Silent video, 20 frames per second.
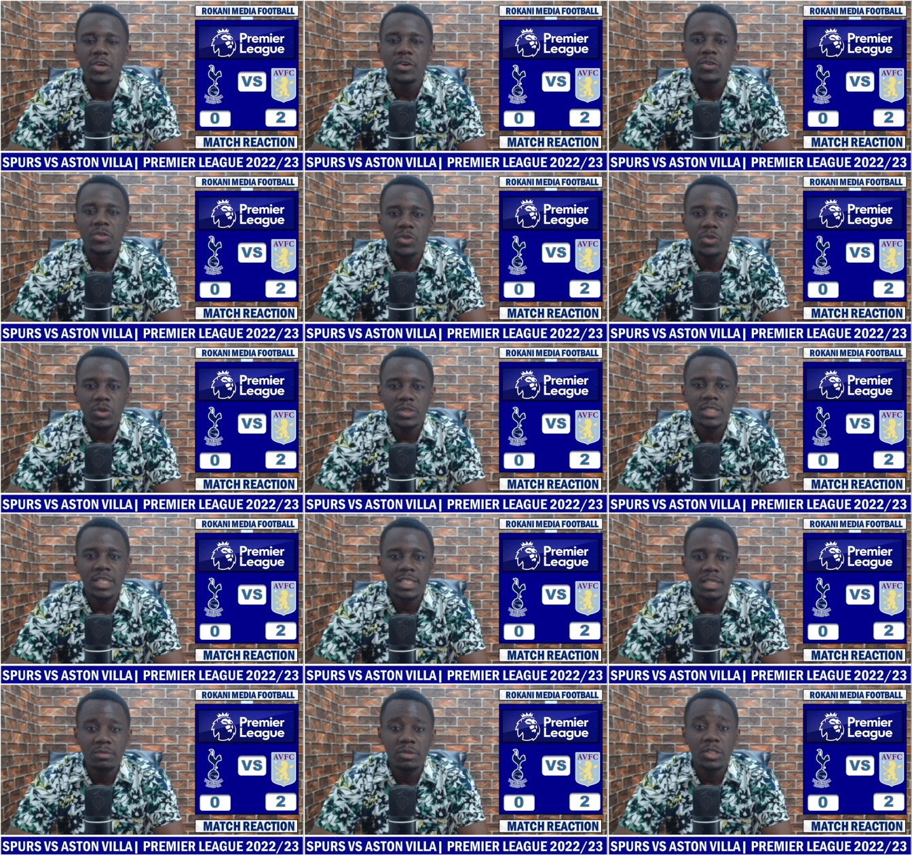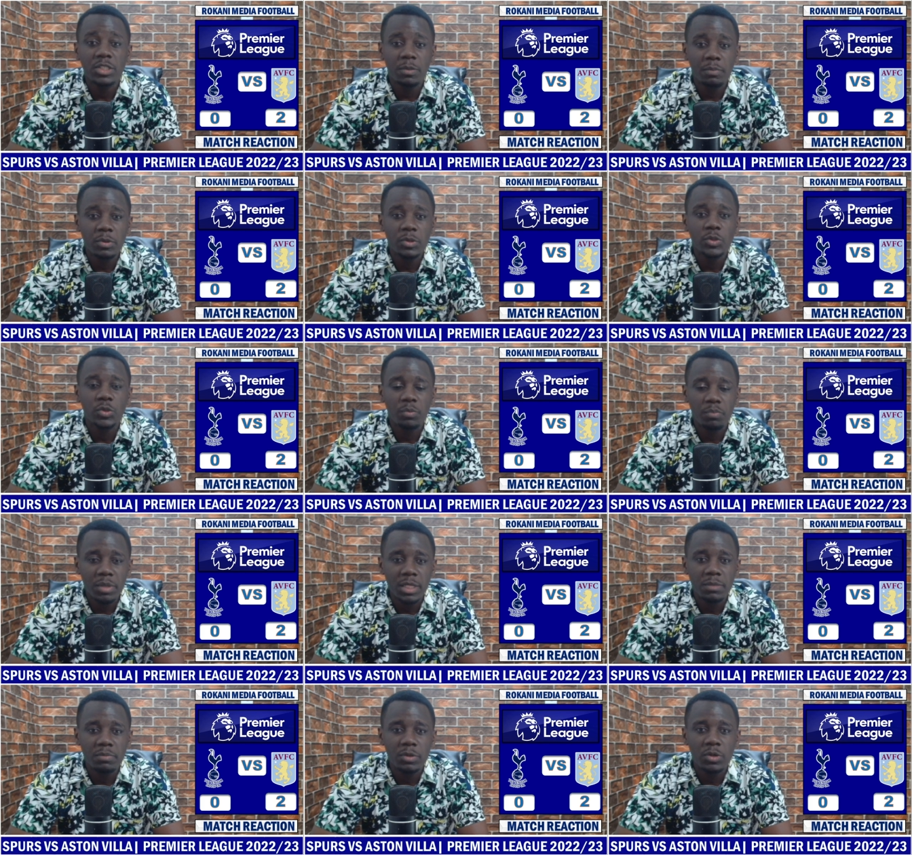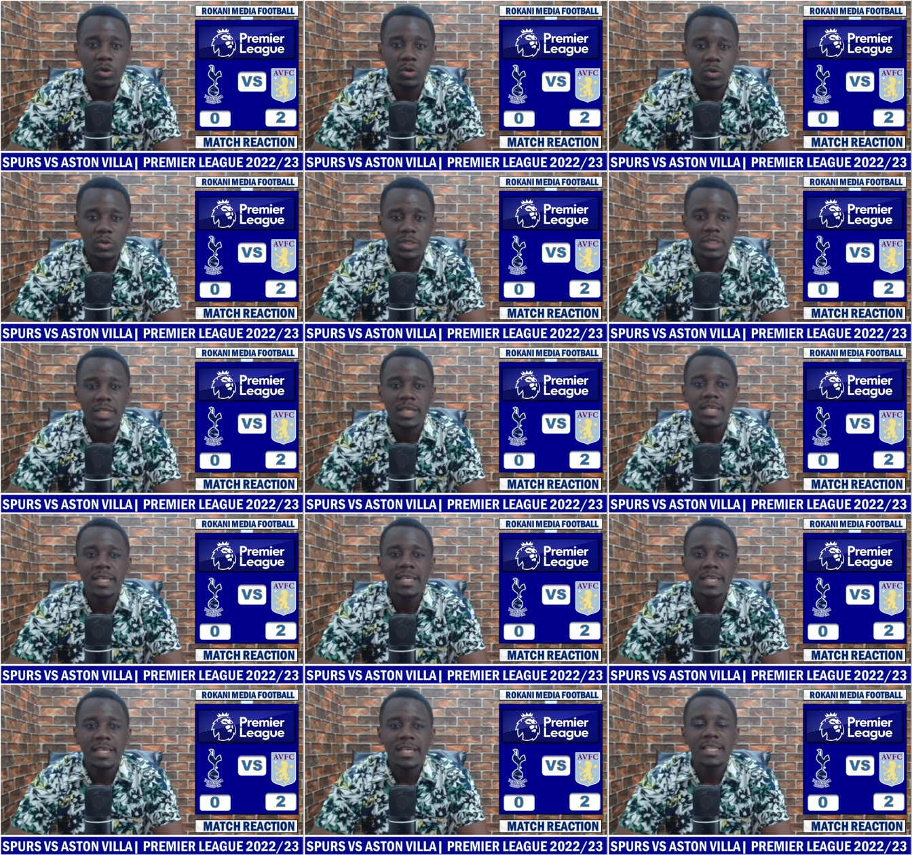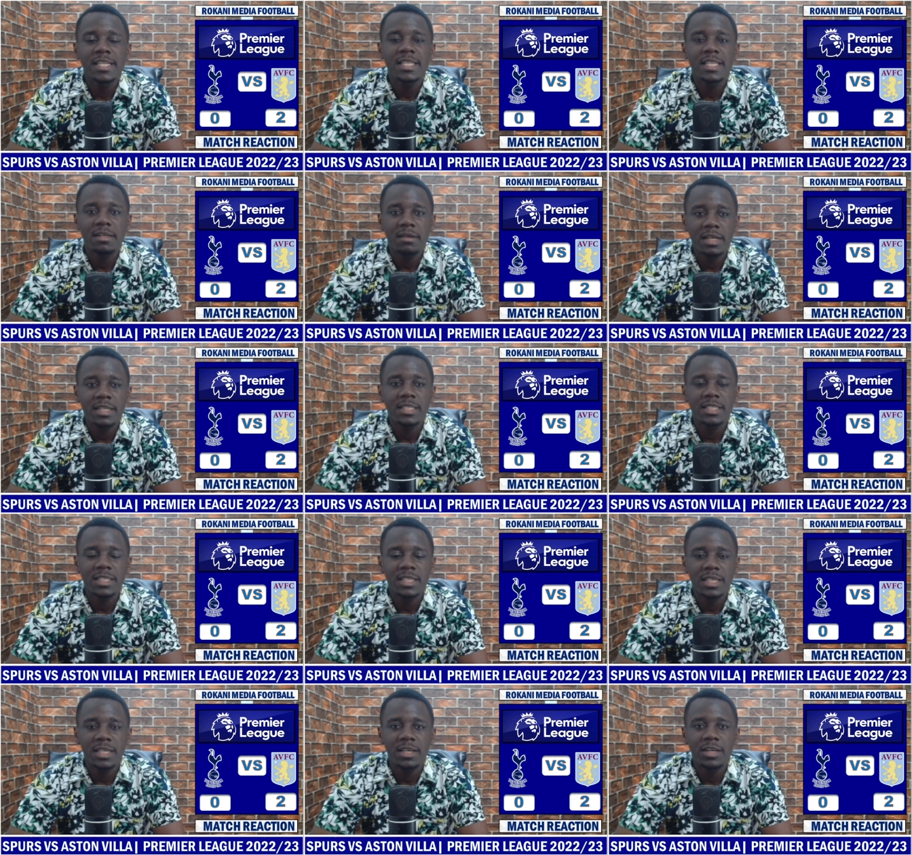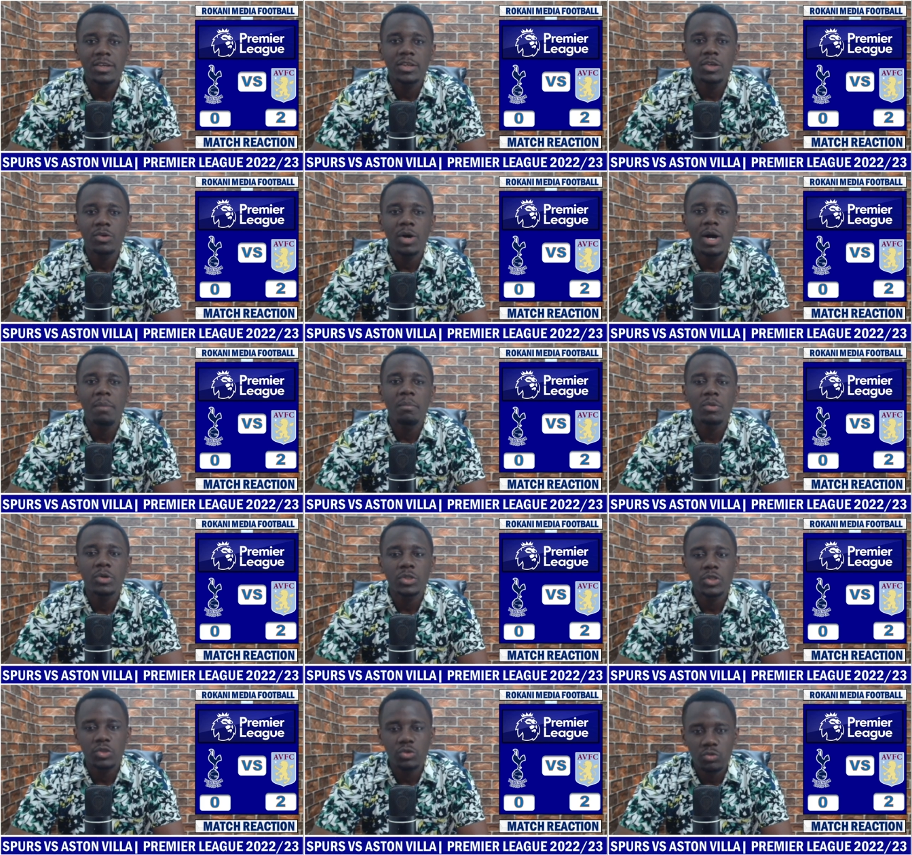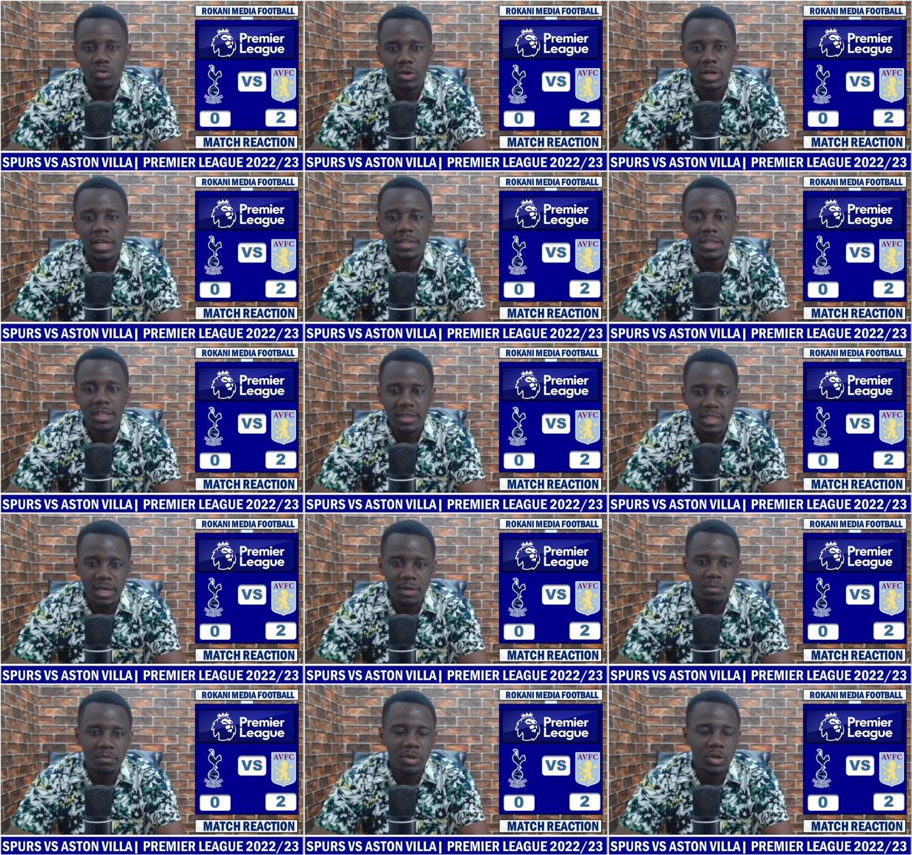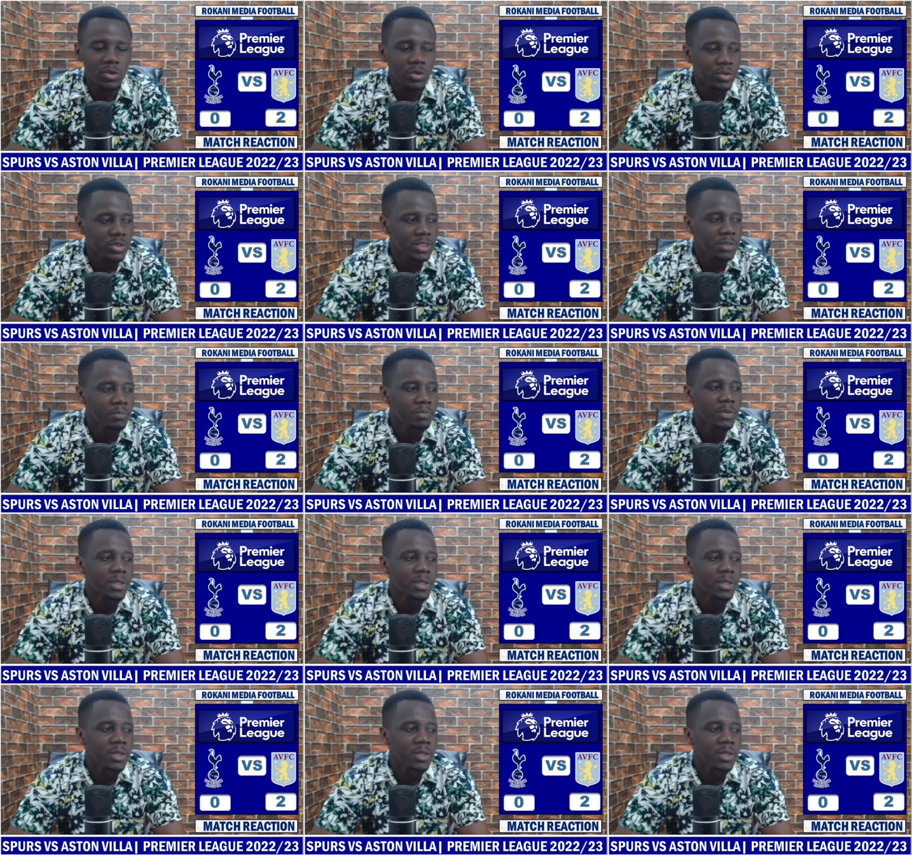Those are teams you're supposed to beat because in the rating, you are more stronger than them because